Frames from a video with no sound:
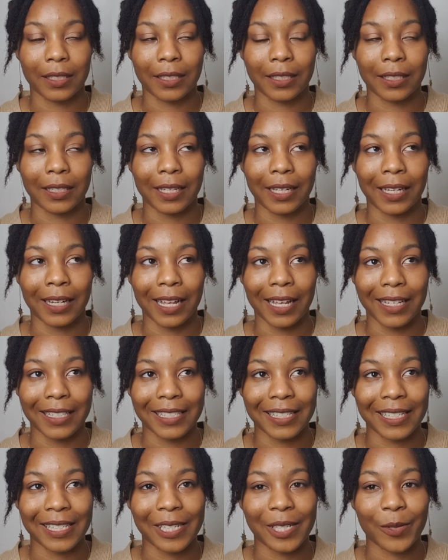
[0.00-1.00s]
in
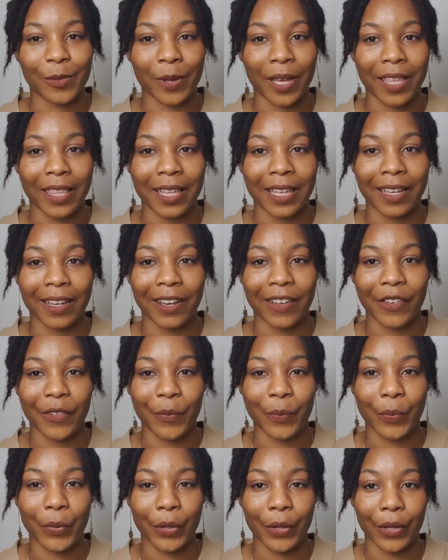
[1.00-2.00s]
essence where they kind of
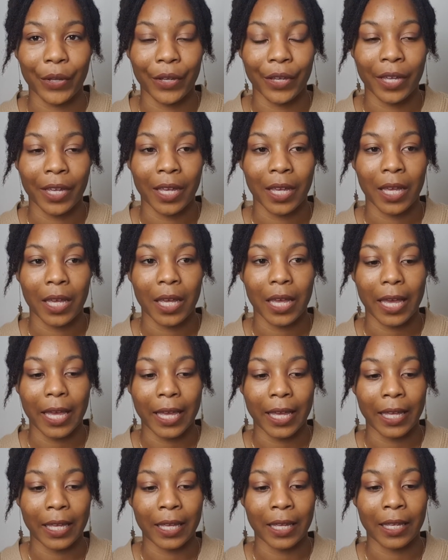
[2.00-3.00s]
put
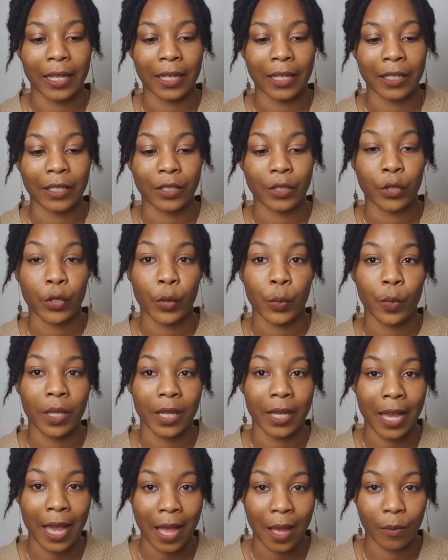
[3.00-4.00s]
a tube with a
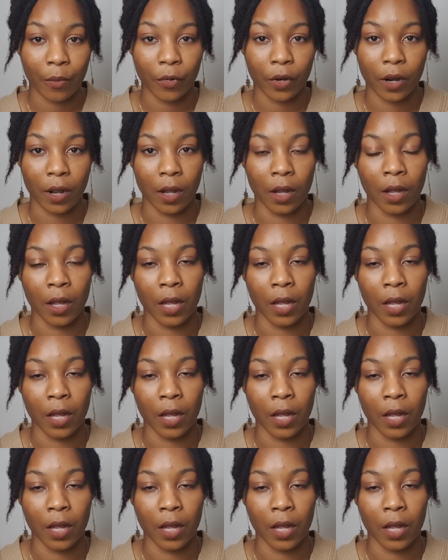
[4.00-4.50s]
camera